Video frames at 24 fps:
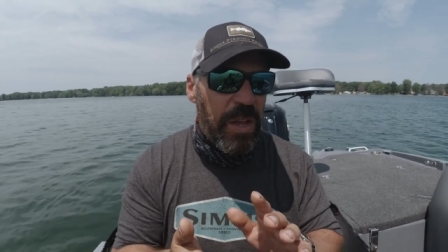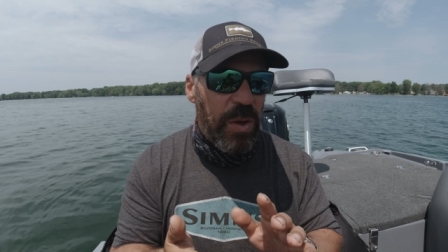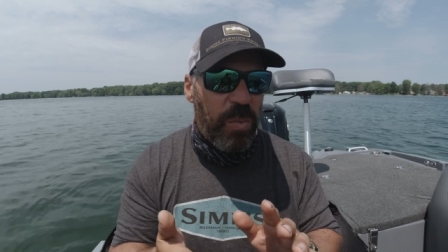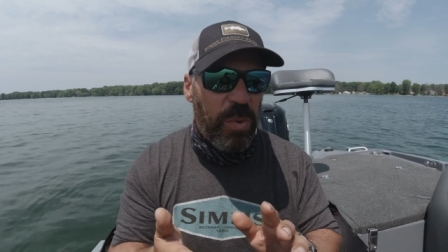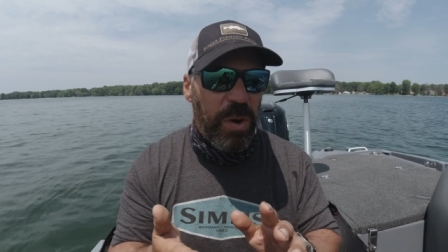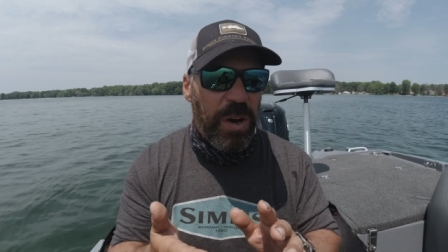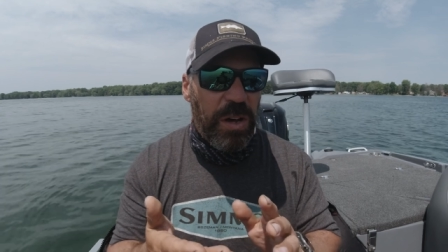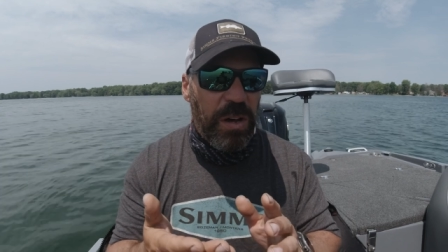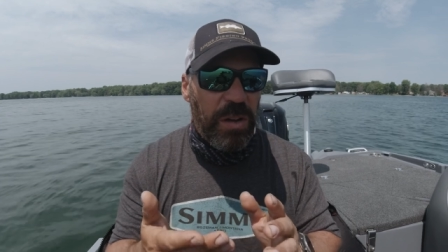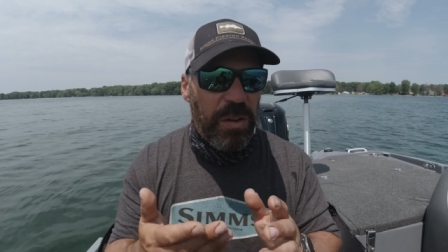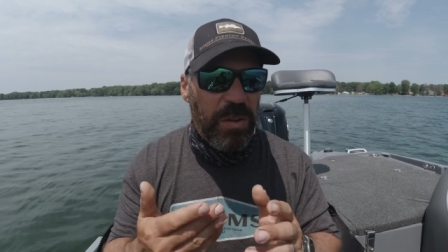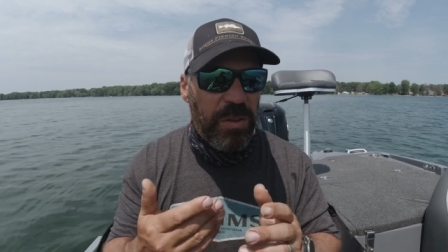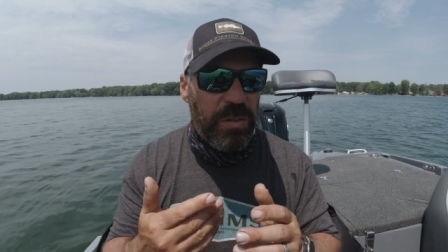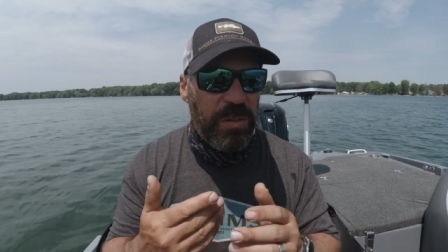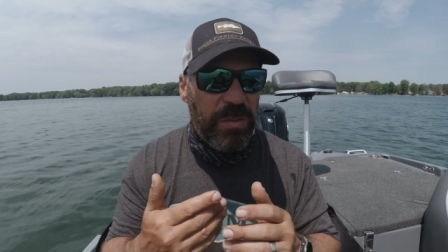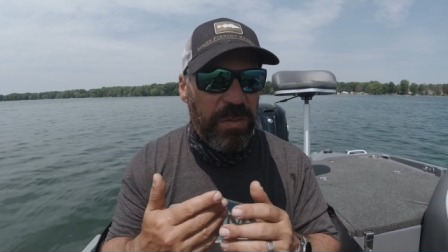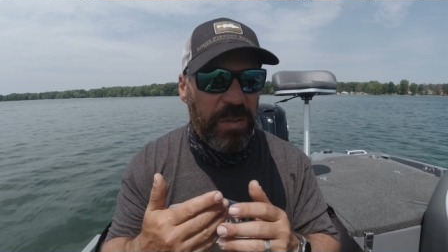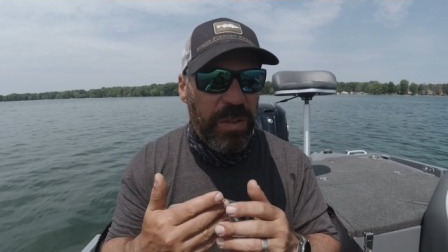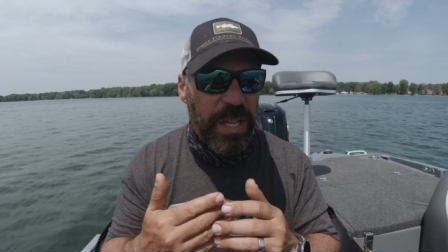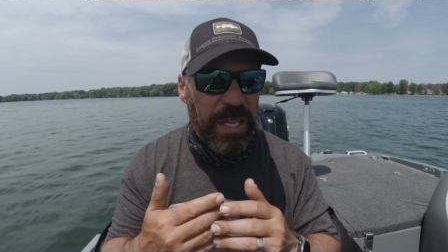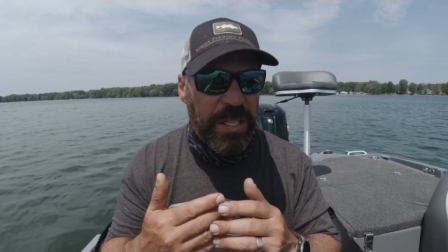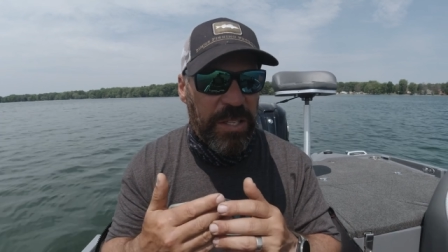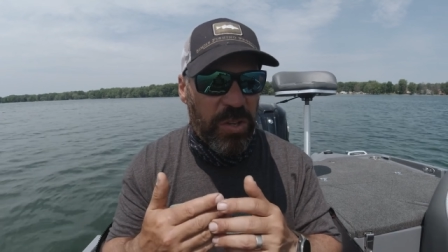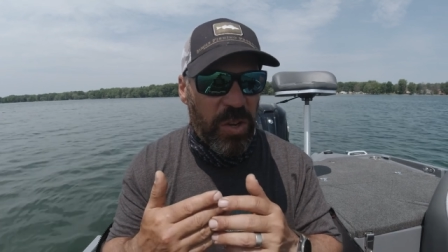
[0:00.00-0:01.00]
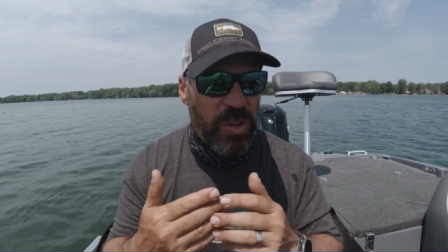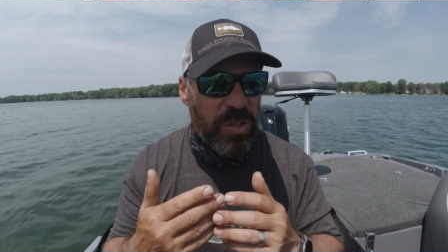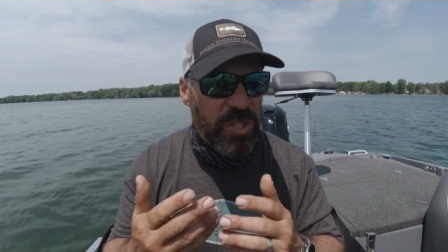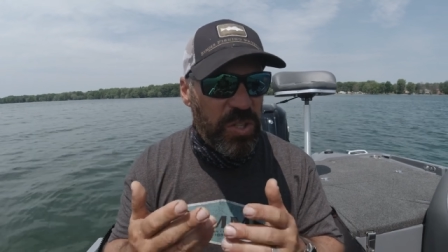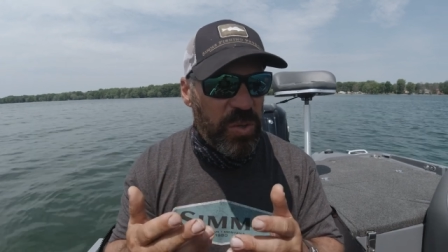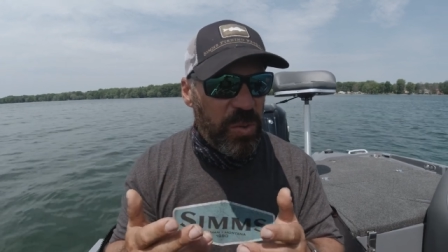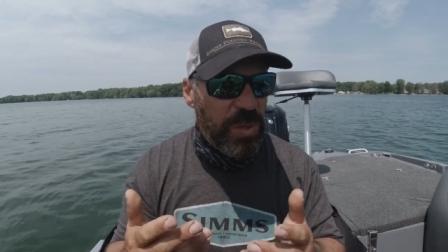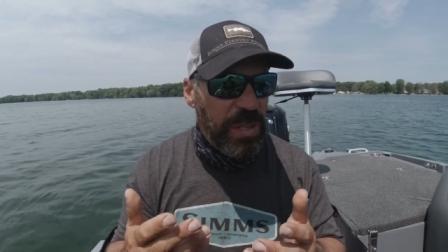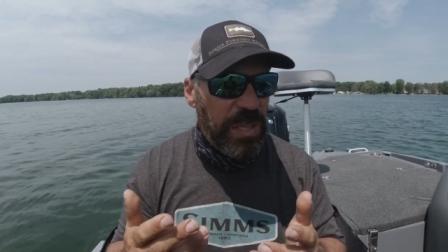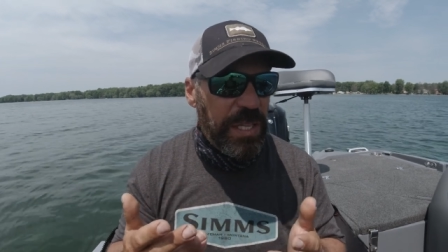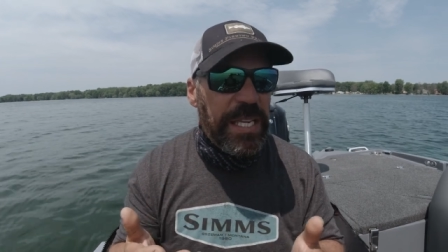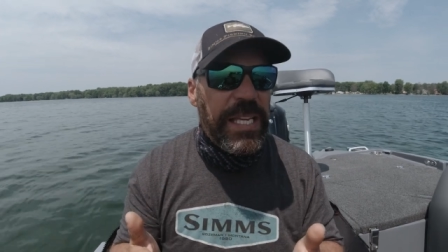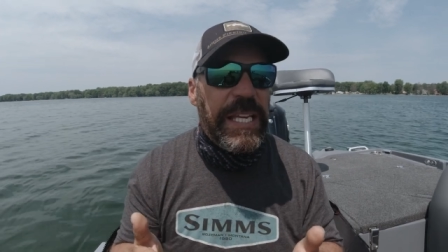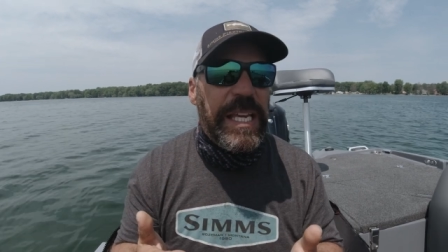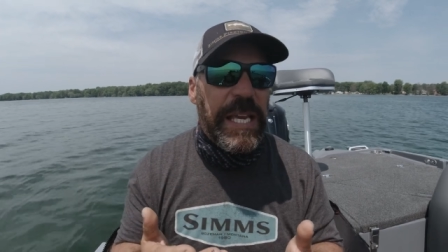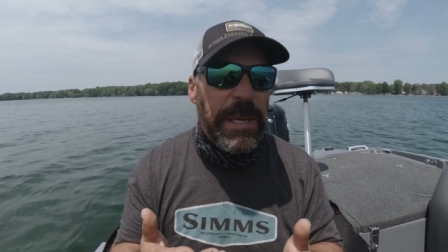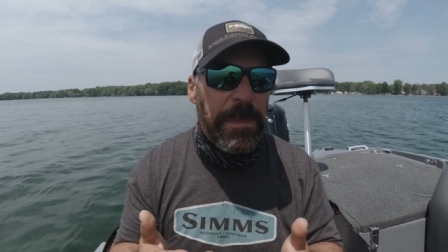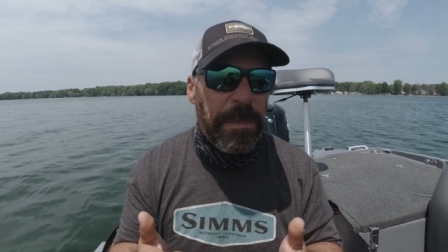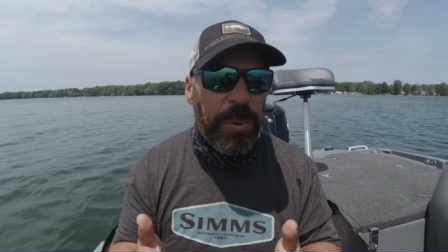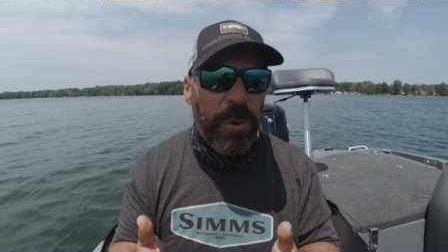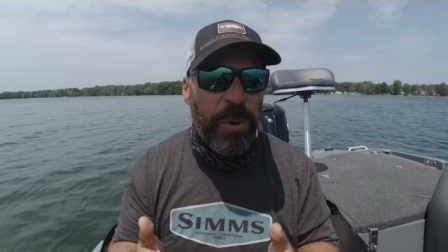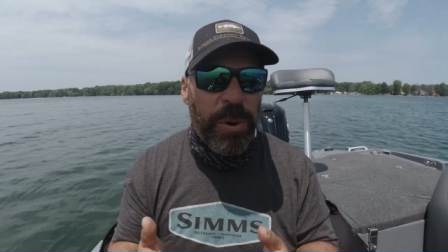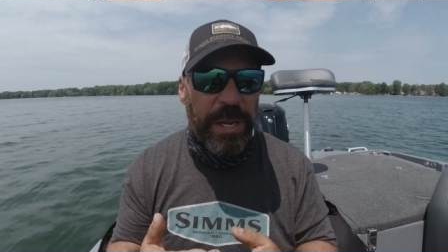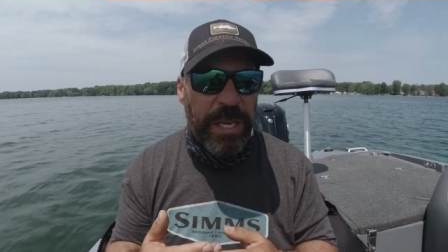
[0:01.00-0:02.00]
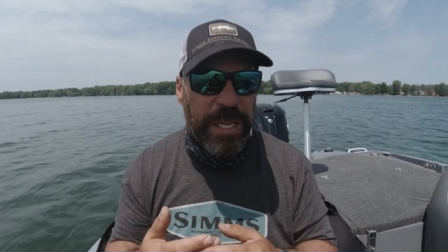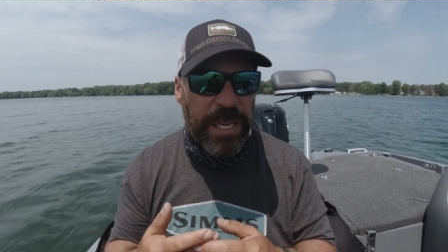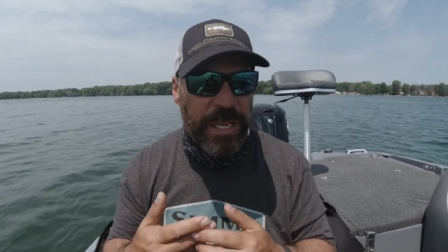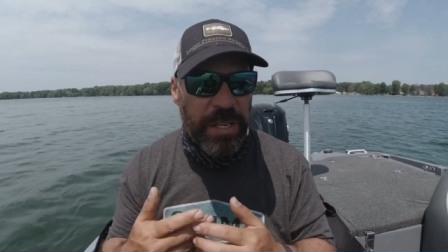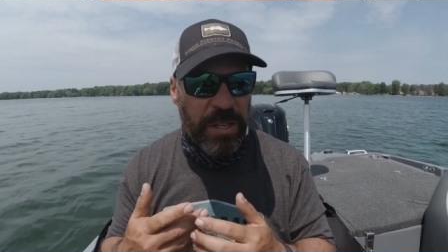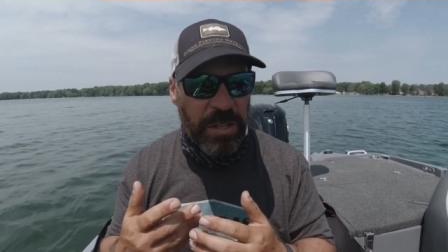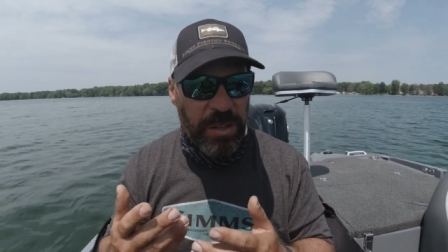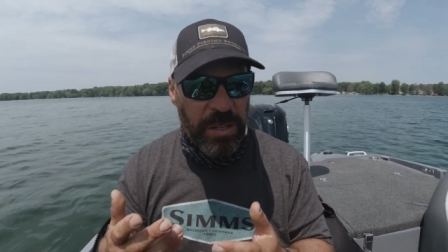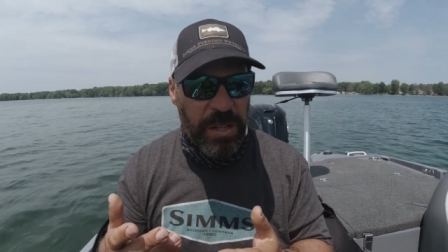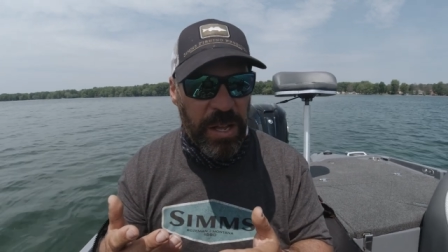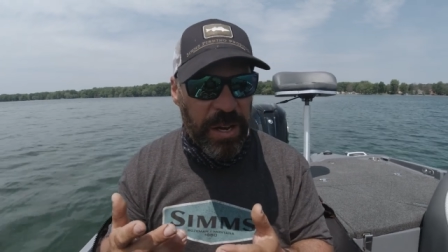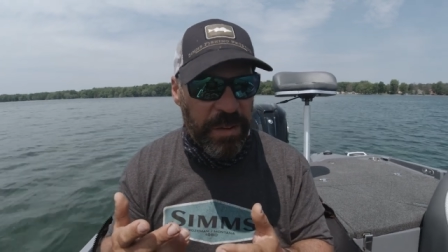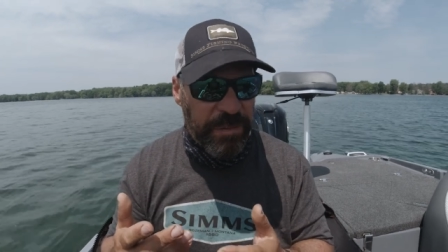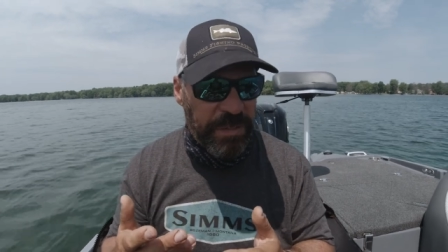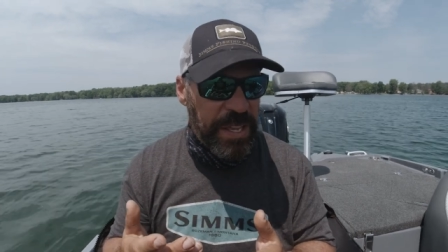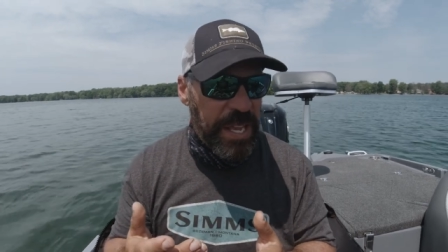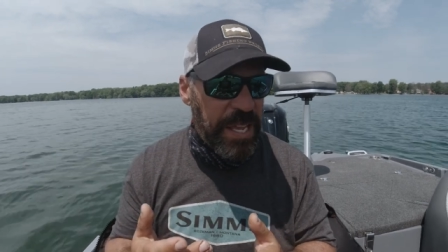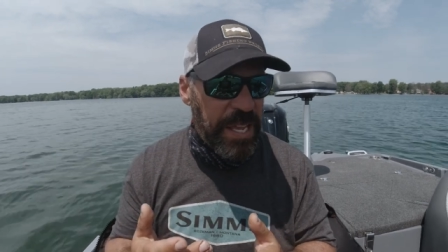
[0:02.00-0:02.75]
Well, it's also a leaking point in a lot of